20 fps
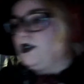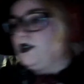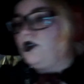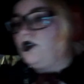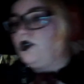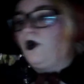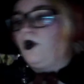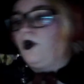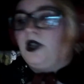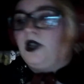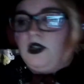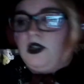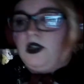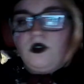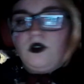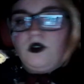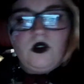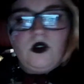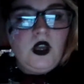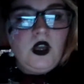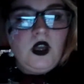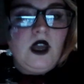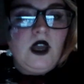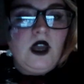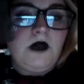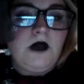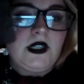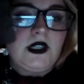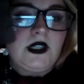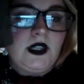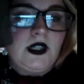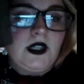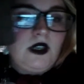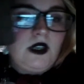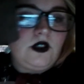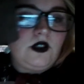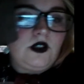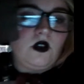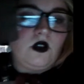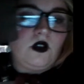hand is a sewing needle.